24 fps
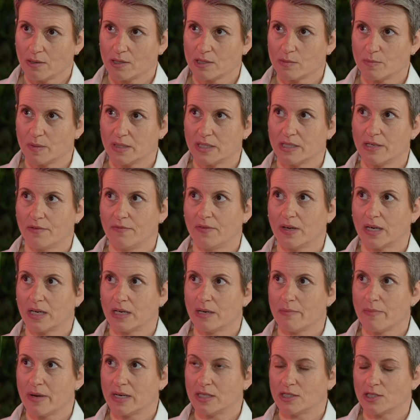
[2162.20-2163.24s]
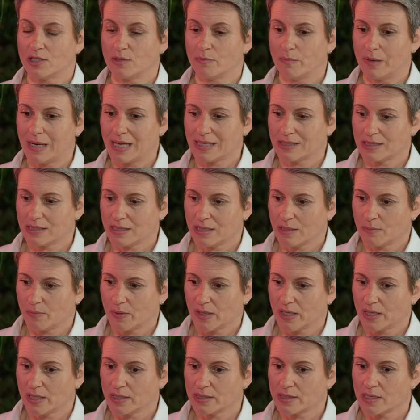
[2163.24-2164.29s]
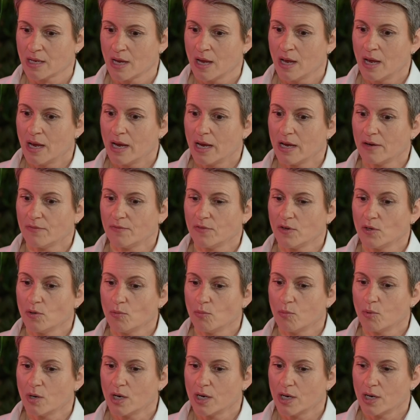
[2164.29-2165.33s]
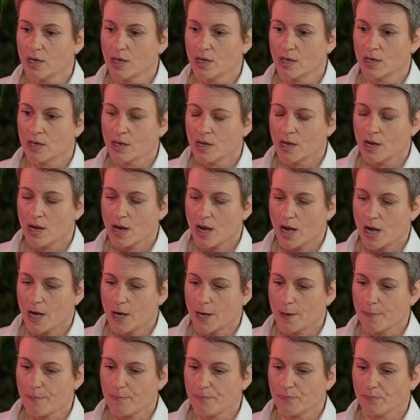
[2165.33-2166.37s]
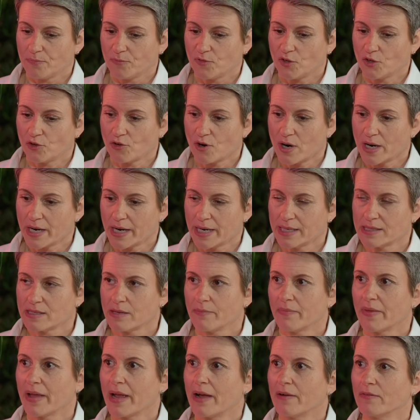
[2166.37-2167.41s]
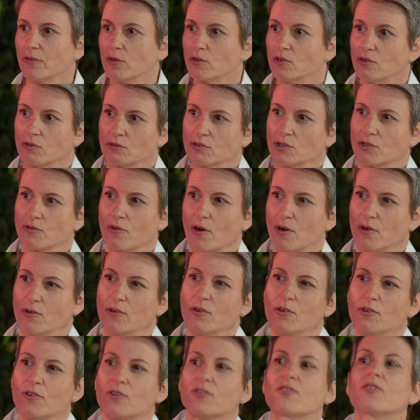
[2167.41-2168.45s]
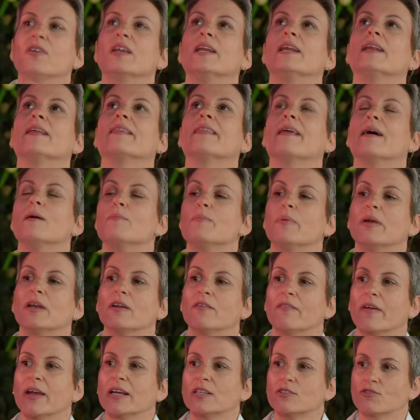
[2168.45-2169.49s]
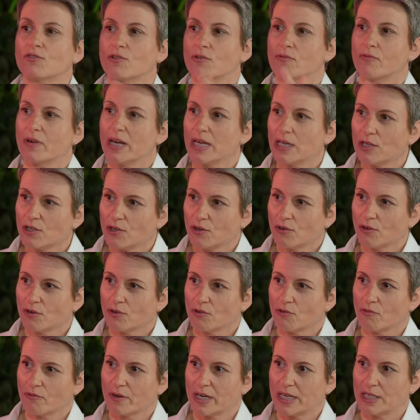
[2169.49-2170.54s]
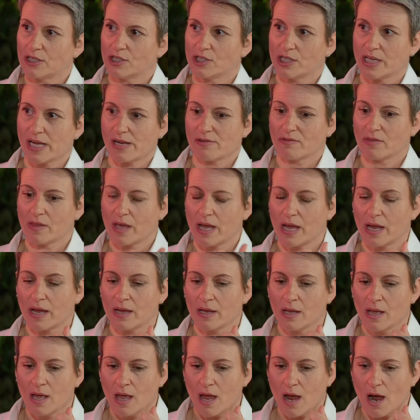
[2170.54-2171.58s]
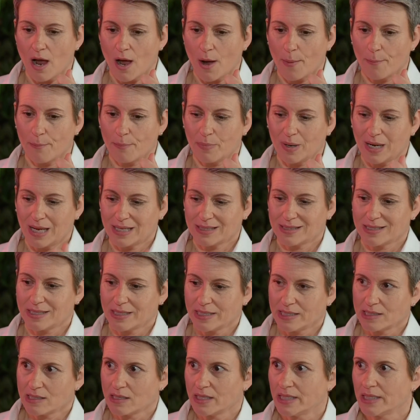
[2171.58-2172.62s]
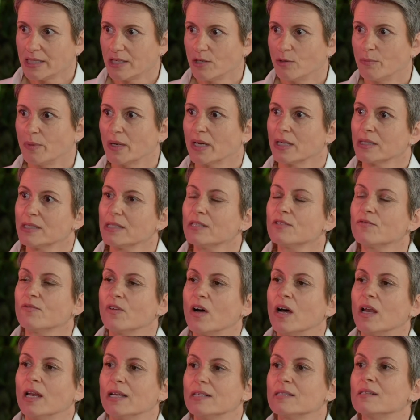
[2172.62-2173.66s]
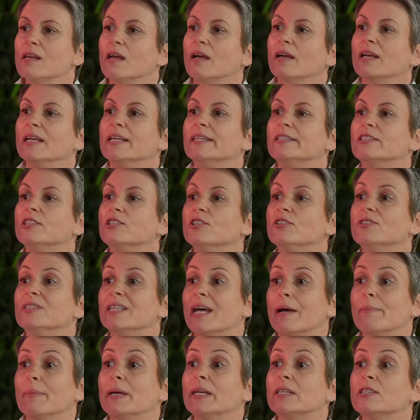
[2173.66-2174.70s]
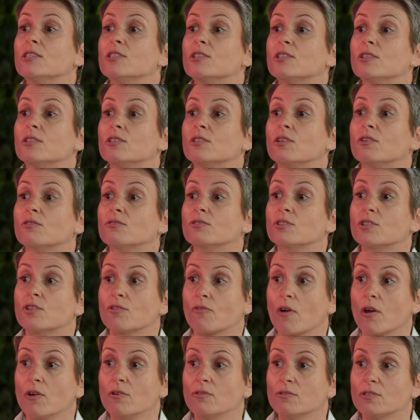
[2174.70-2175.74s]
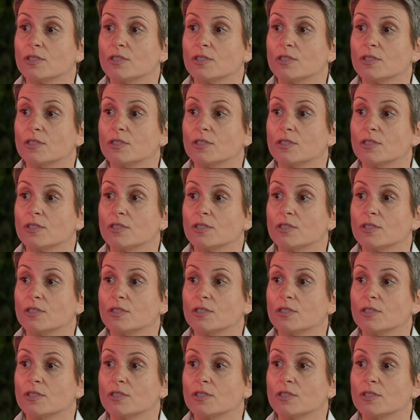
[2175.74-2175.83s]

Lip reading: specifically mention plastic because if you were to try and get something out of your dog's throat and you just needed that bit of extra reach, you couldn't reach down there, plastic is ideal because it's far less likely to do damage to the dog's throat.